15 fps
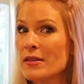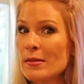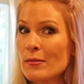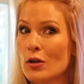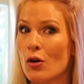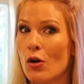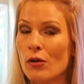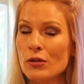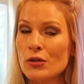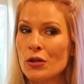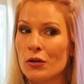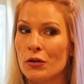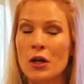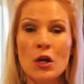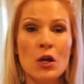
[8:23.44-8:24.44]
some of the
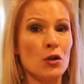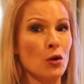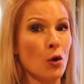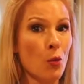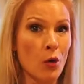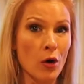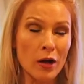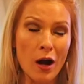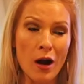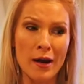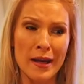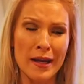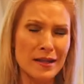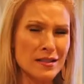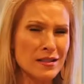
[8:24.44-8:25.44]
culture. You'll work
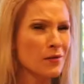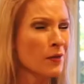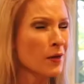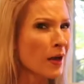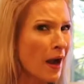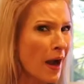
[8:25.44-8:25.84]
on a different